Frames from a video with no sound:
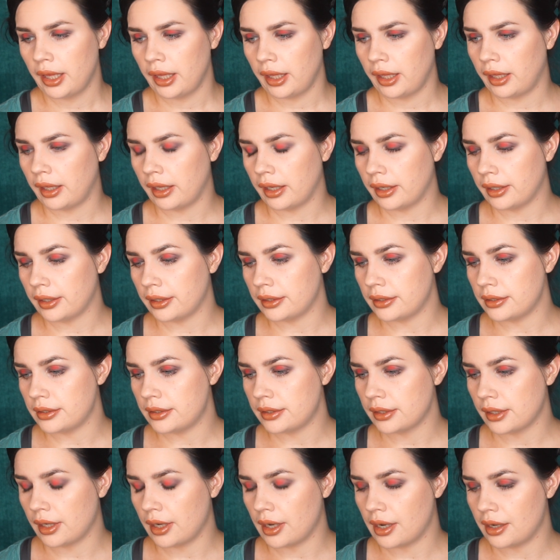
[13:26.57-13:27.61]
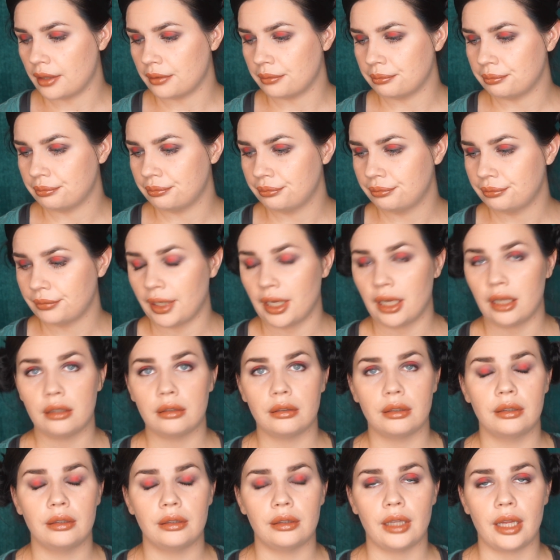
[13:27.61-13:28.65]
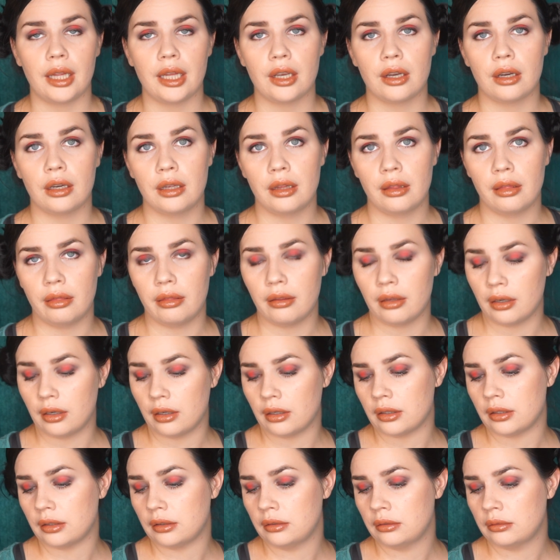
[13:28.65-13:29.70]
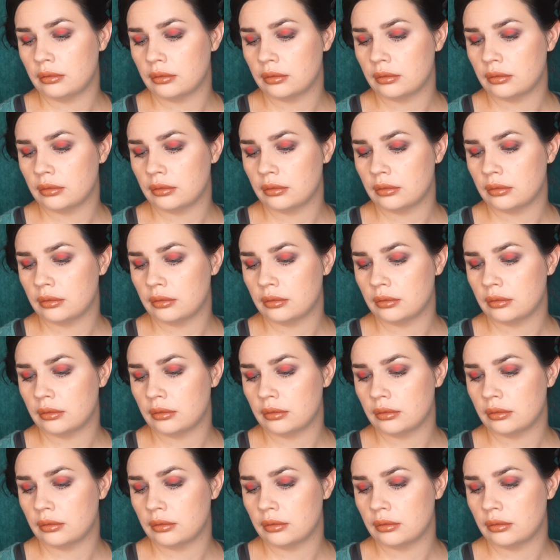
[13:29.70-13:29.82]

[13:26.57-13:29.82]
And I'll link the